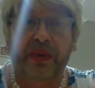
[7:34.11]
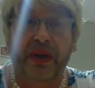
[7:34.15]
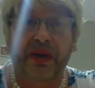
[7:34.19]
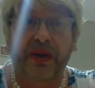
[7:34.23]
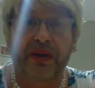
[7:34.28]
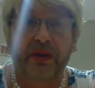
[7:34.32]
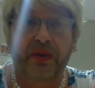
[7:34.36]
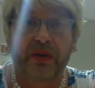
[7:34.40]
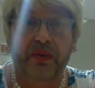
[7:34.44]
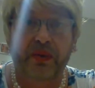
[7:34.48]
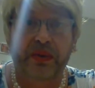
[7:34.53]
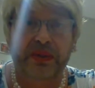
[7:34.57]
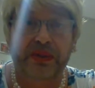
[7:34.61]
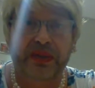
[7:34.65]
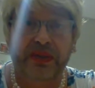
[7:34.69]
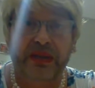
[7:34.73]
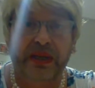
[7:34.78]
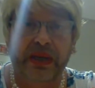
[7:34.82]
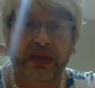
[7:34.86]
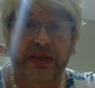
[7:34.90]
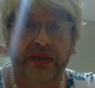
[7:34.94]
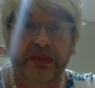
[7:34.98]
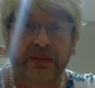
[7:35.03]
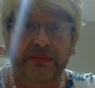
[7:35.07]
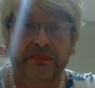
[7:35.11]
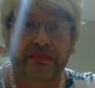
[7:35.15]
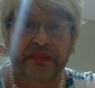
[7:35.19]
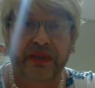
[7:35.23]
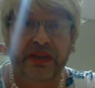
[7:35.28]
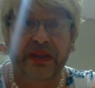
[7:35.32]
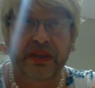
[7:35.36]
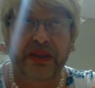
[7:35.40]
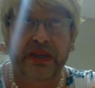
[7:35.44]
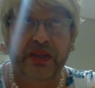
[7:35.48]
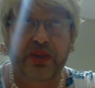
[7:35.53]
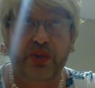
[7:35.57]
I know it's kind of
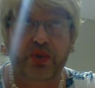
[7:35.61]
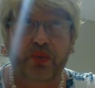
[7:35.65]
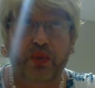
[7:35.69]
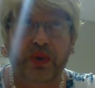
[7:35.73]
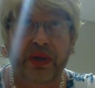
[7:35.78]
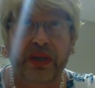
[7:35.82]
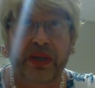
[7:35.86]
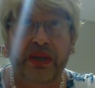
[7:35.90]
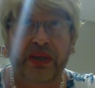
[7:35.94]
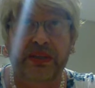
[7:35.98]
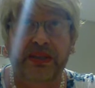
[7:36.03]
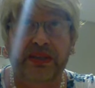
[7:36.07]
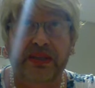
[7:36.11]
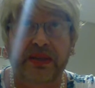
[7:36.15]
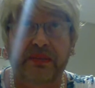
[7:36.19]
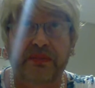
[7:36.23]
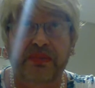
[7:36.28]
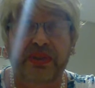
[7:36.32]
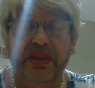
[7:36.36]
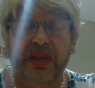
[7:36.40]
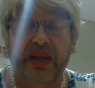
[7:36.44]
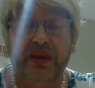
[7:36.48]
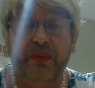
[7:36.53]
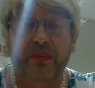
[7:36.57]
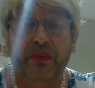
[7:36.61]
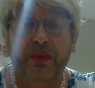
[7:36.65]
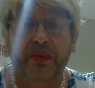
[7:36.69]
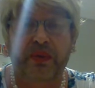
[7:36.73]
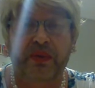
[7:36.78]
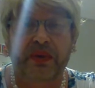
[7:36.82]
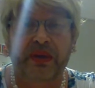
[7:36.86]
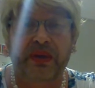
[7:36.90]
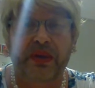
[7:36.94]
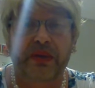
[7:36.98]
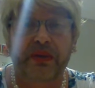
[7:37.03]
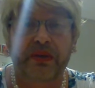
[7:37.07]
each week it seems like
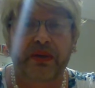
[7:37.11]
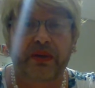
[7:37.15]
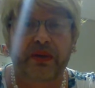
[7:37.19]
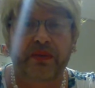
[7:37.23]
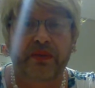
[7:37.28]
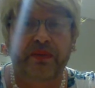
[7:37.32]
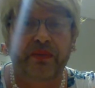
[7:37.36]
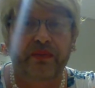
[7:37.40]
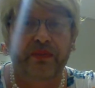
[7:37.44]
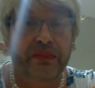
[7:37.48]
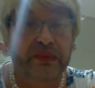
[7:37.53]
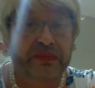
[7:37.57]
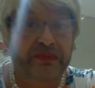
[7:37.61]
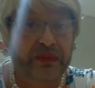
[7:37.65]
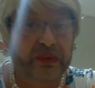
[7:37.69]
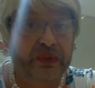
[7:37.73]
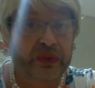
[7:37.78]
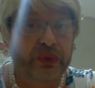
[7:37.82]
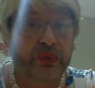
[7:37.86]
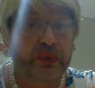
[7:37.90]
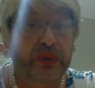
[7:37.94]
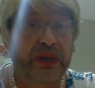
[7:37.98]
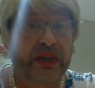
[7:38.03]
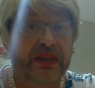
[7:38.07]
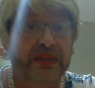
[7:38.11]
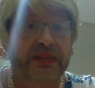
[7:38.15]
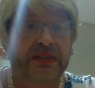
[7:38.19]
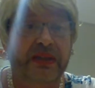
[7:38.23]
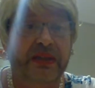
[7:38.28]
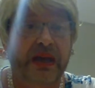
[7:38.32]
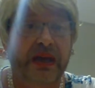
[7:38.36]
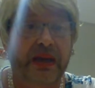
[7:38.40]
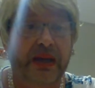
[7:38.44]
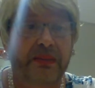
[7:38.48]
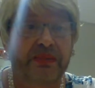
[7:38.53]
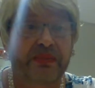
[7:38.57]
we're getting a few less
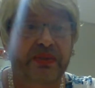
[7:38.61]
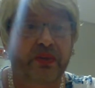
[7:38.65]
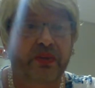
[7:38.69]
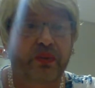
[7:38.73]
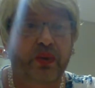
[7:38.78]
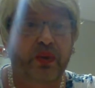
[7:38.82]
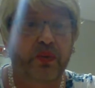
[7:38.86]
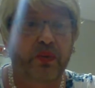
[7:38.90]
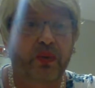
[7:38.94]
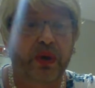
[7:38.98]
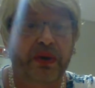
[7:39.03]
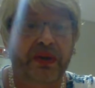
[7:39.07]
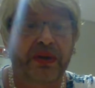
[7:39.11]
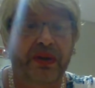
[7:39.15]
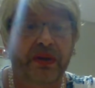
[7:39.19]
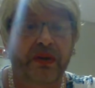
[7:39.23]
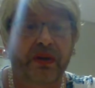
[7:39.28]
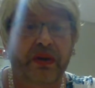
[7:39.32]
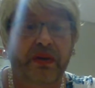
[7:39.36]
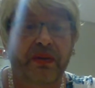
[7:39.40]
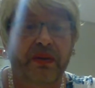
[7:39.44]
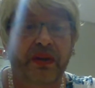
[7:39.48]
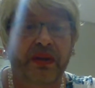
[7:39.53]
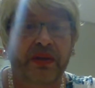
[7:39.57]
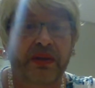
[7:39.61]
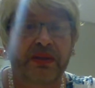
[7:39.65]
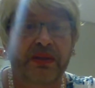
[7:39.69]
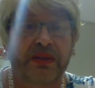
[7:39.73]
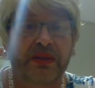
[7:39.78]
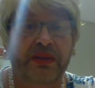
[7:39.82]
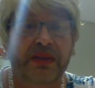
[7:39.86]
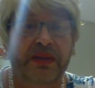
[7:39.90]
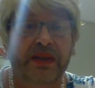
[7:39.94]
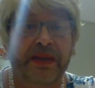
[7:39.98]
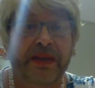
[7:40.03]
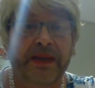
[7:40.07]
times that we're working on
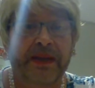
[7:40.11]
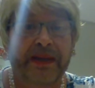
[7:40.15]
these.